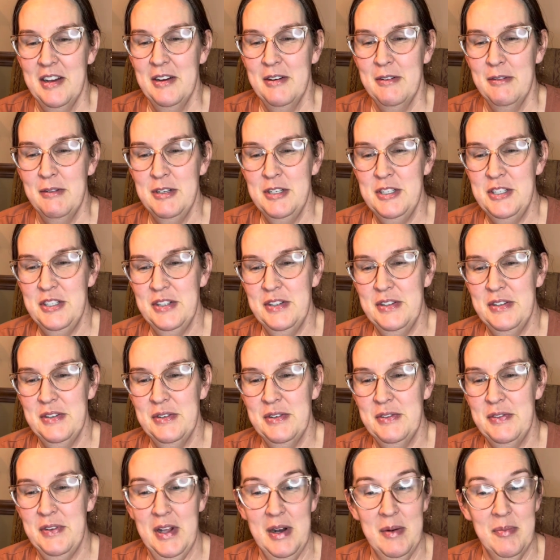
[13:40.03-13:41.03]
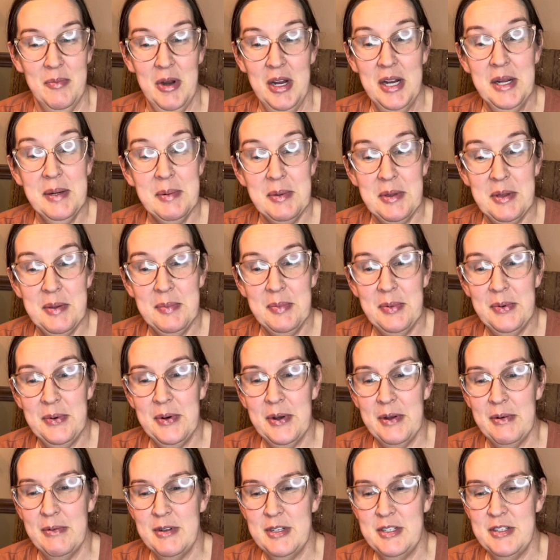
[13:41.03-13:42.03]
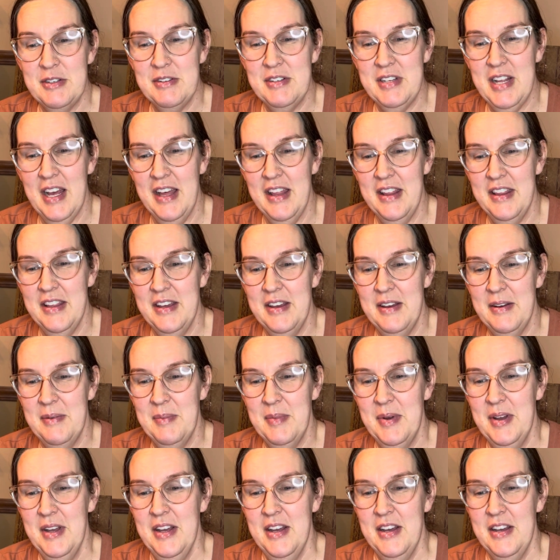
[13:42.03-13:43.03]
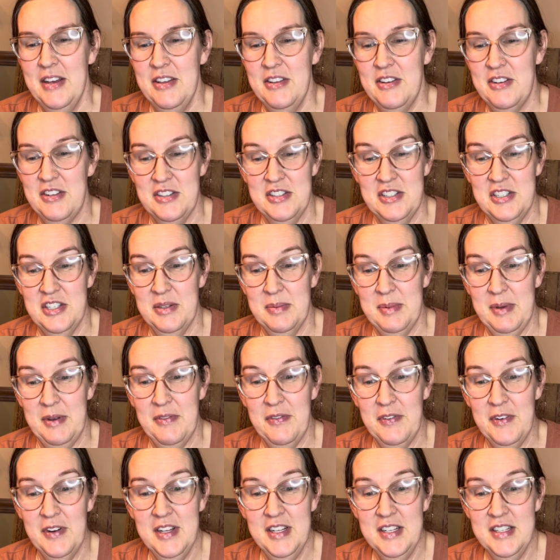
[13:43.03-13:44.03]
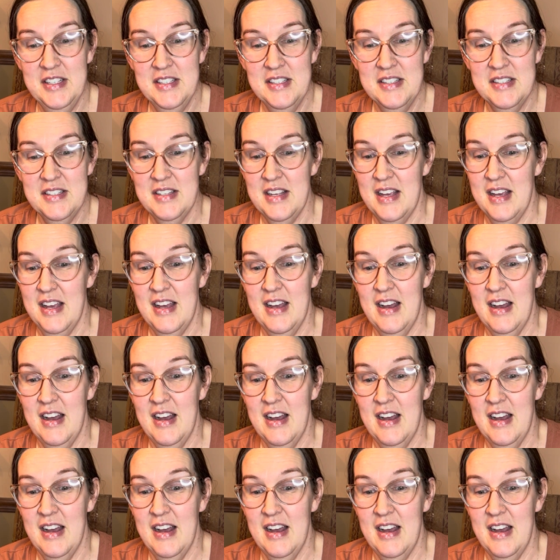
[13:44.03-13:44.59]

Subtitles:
If you had to break up with a boy, would you tell them you could still be friends?